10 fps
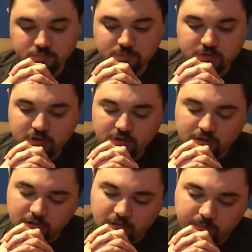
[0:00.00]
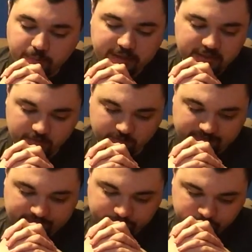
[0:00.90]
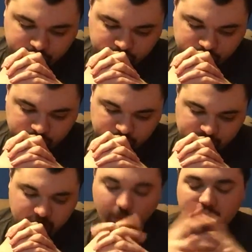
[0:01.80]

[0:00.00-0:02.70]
Yeah. But anyway, so